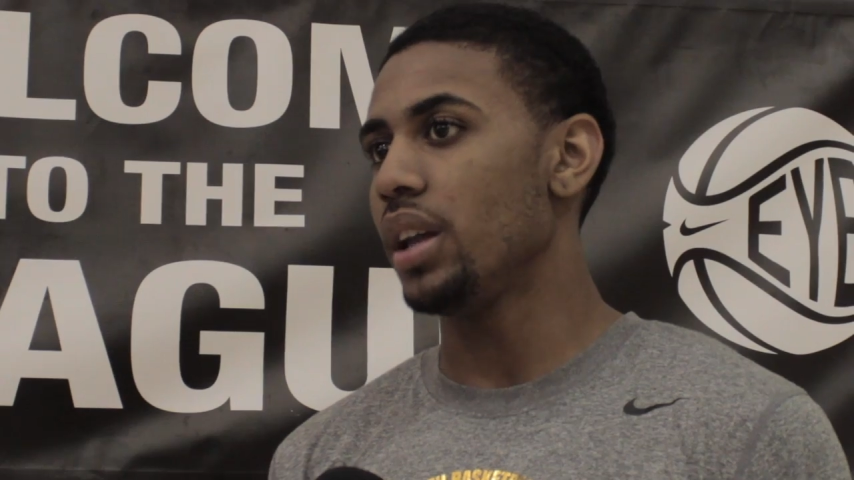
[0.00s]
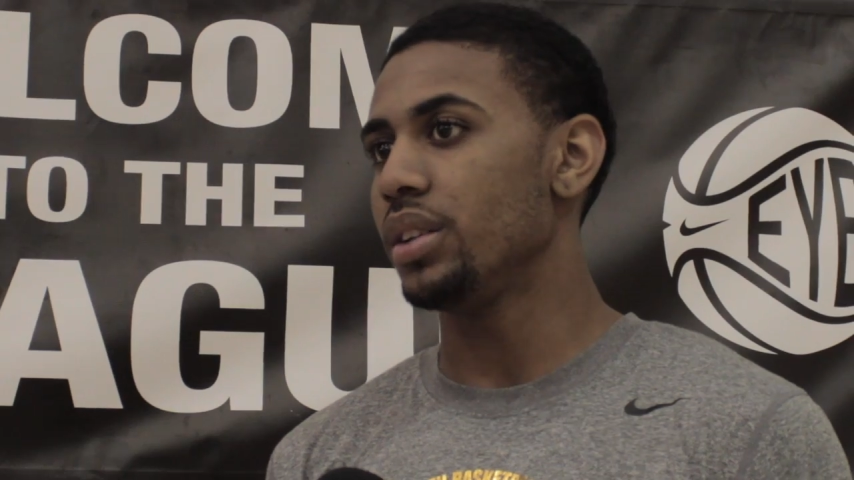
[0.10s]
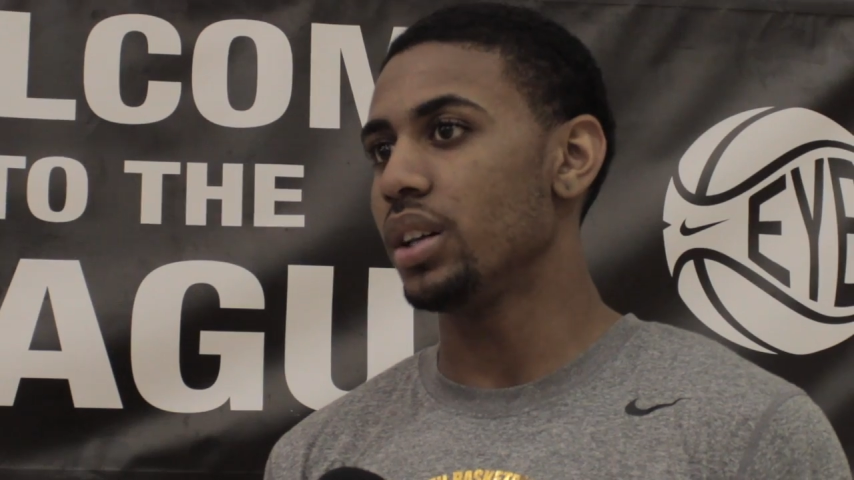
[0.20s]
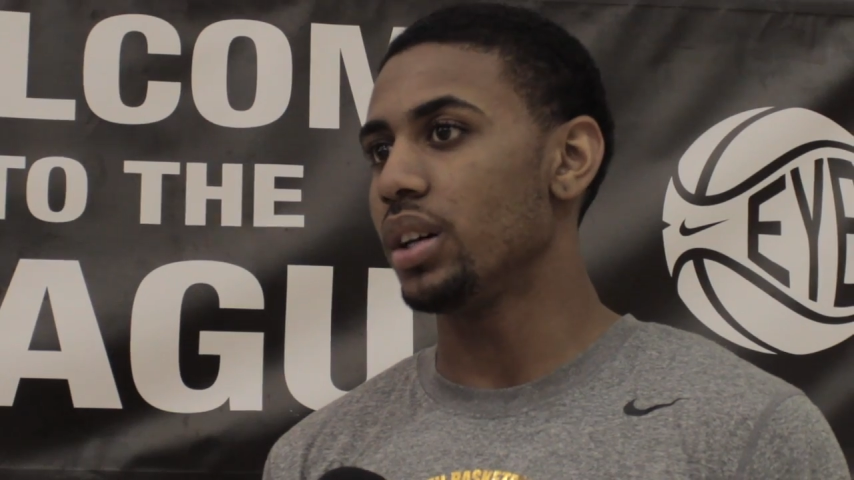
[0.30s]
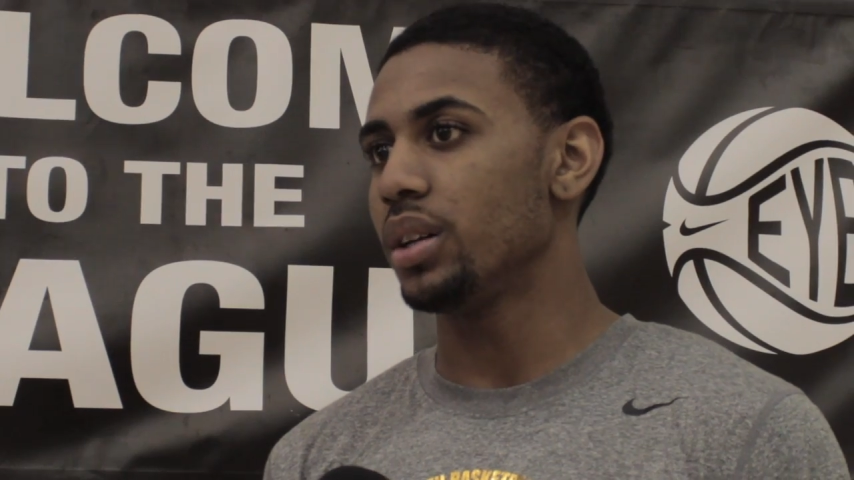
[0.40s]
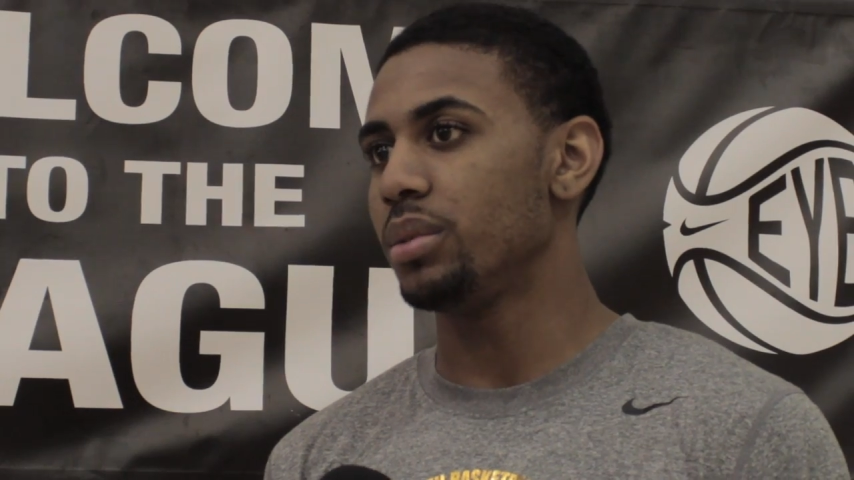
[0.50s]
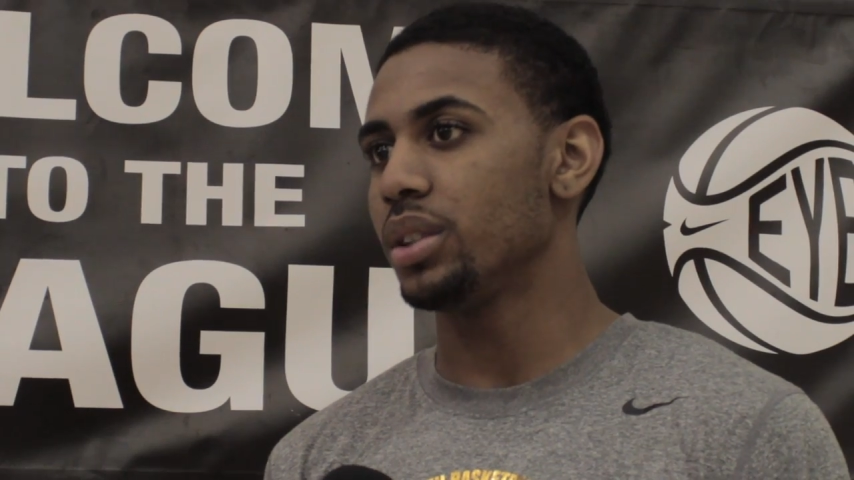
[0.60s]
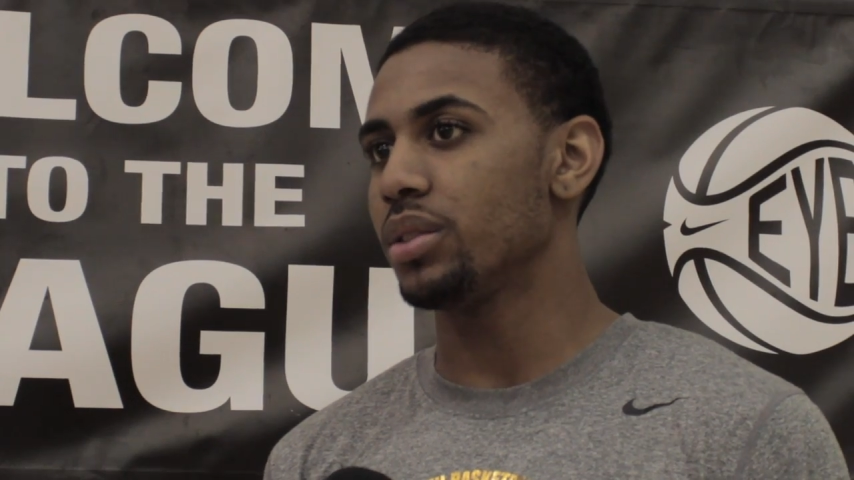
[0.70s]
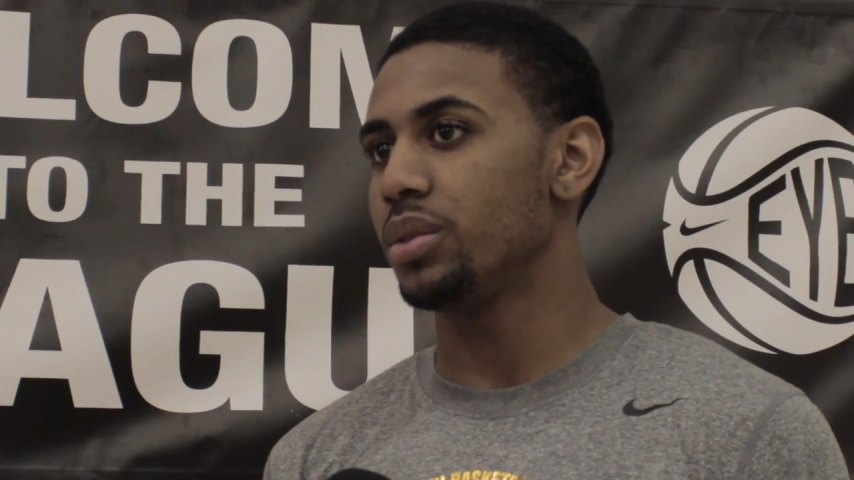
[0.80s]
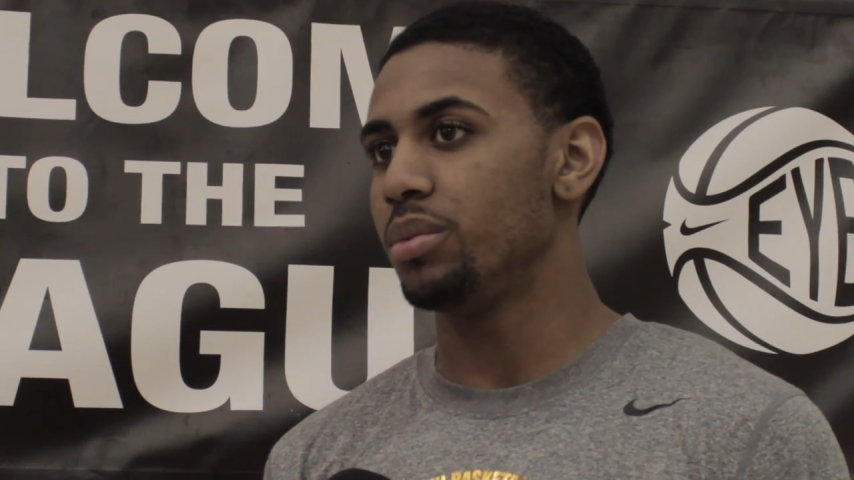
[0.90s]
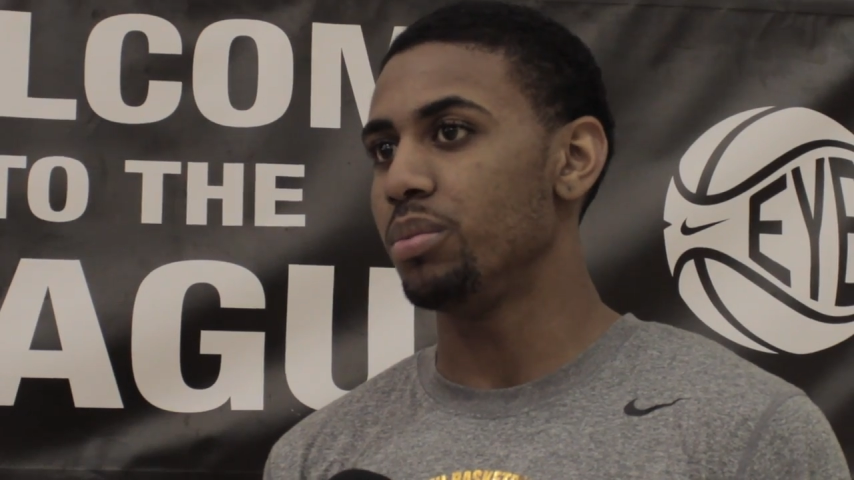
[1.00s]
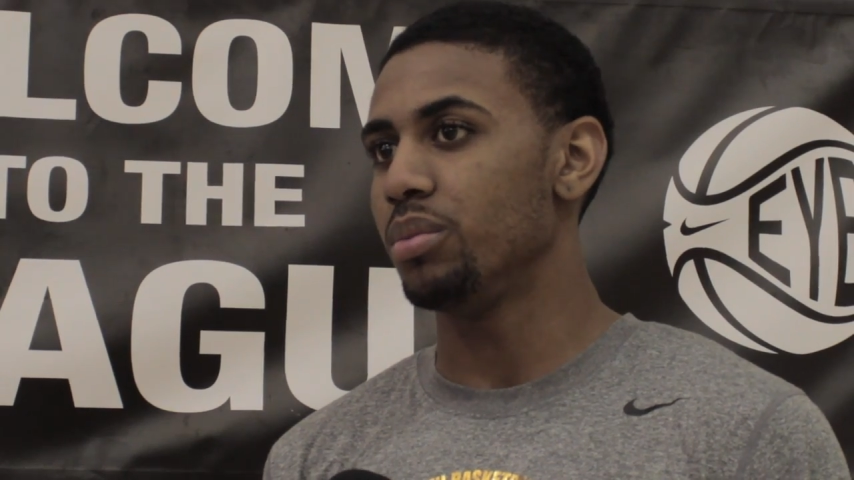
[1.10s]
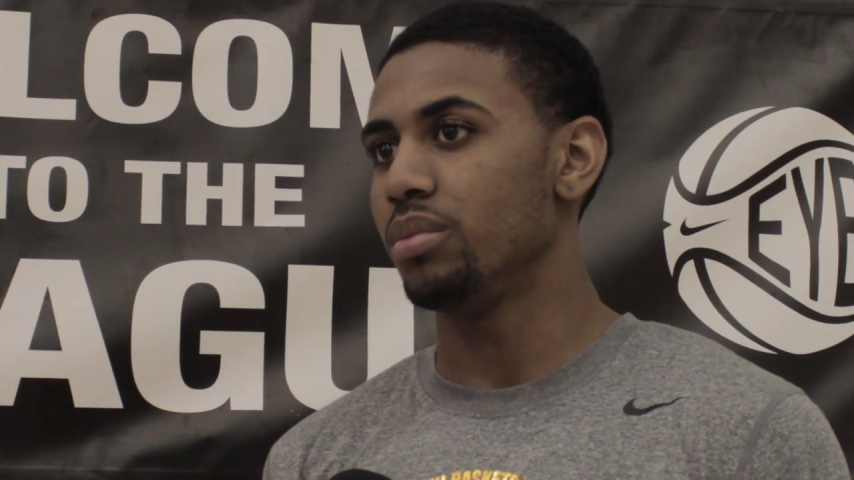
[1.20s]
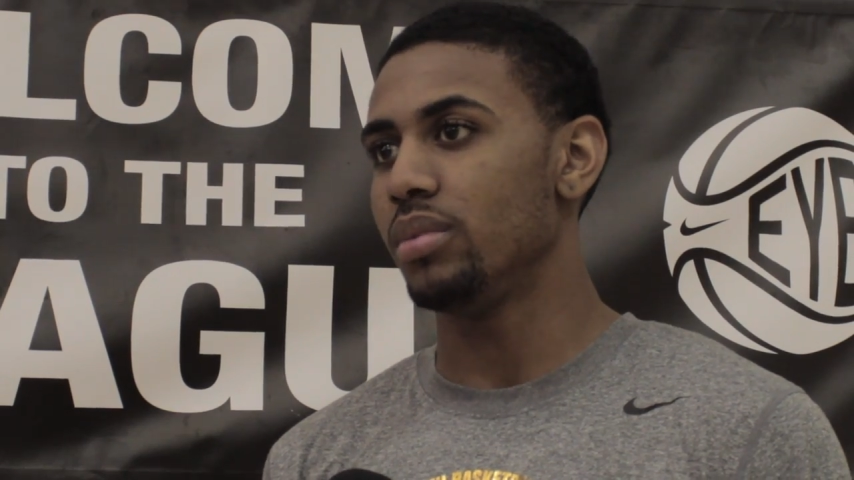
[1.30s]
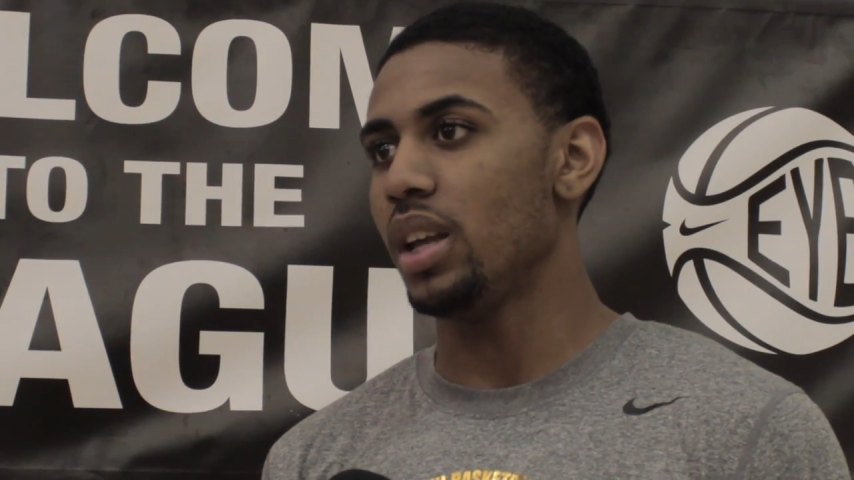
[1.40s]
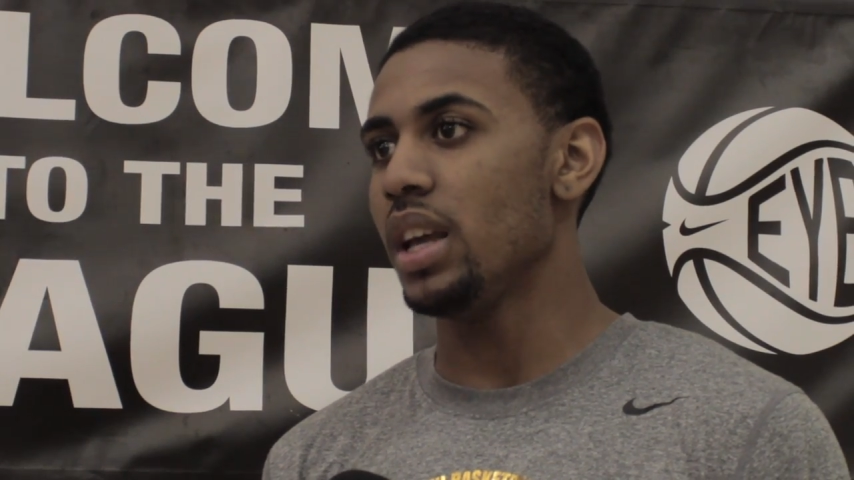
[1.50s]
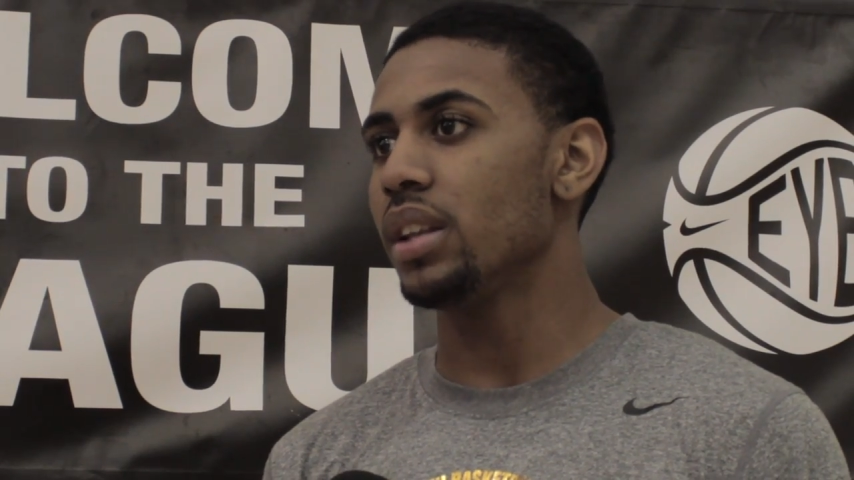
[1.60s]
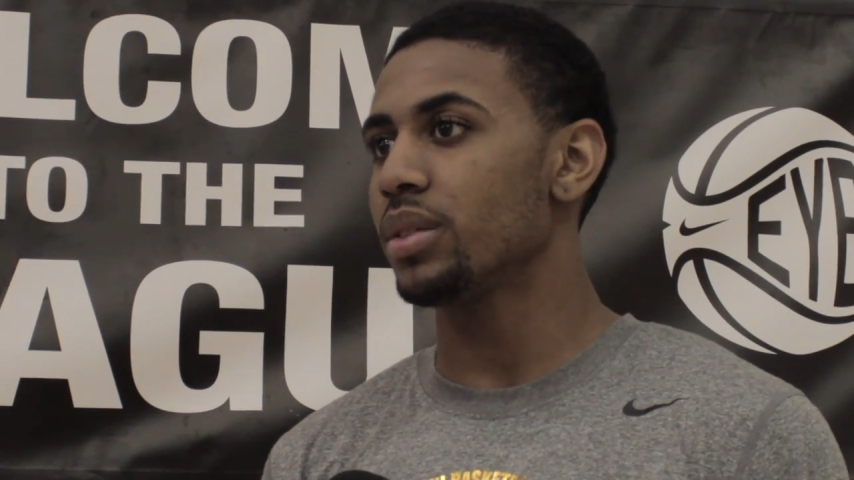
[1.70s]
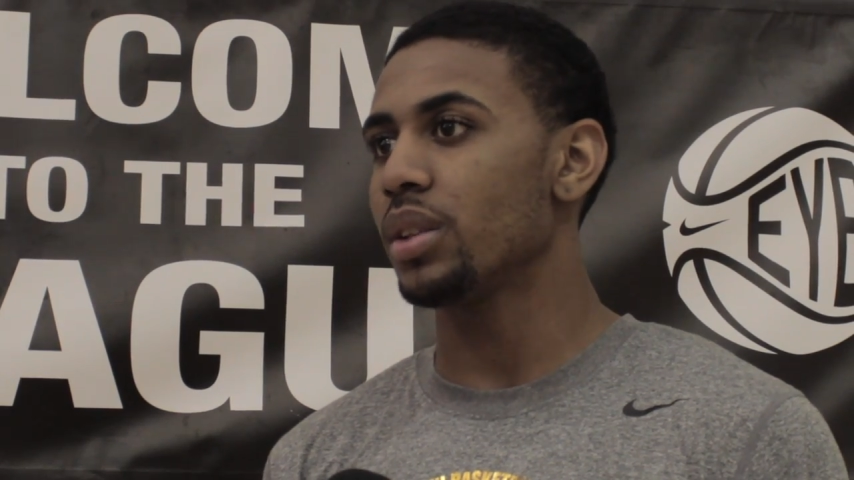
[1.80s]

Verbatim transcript: and uh, just eating